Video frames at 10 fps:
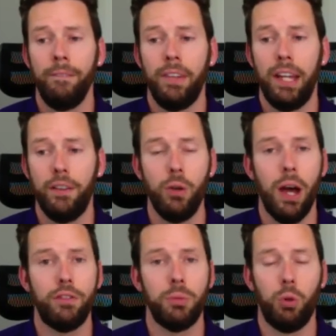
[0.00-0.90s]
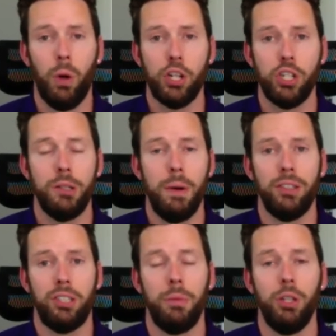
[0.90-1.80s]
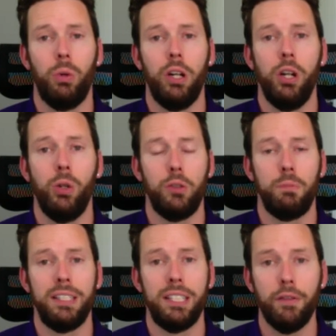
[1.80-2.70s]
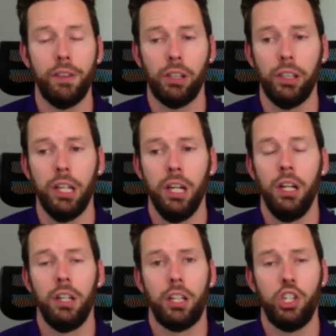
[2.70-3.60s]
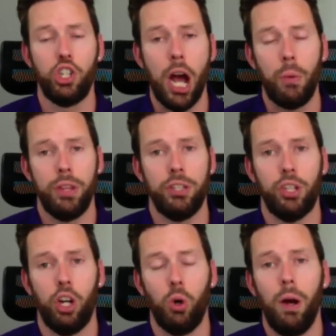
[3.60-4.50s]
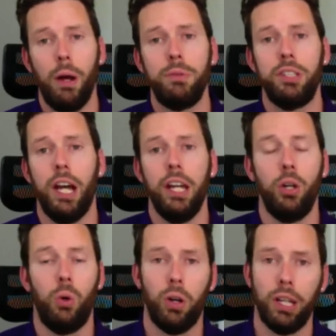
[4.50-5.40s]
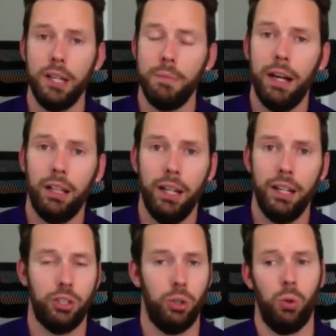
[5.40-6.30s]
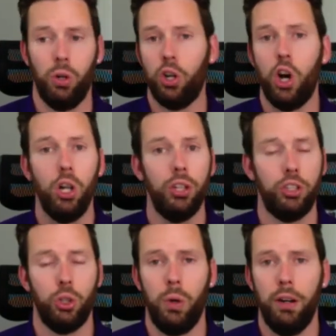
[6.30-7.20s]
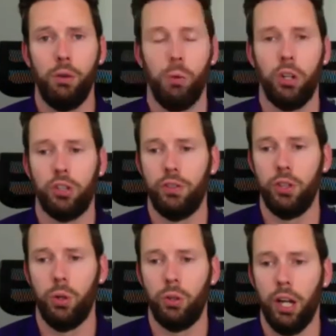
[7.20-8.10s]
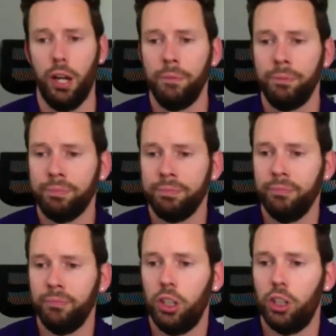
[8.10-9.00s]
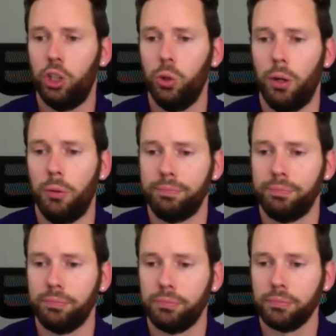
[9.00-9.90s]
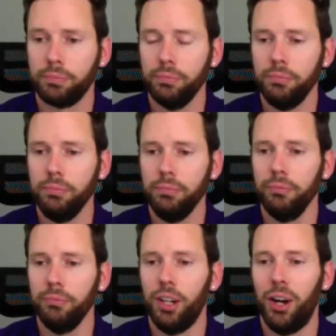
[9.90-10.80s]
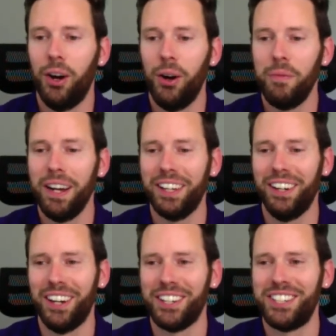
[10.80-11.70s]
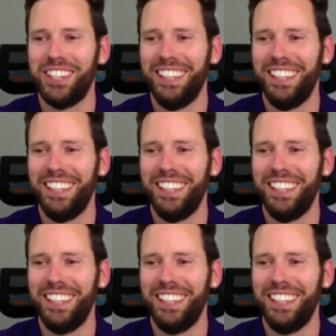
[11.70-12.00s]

And if you have some questions about something you want to know specifically, you can chat with us on our website or email us or call us or whatever works for you, okay? Cool. Oh my gosh.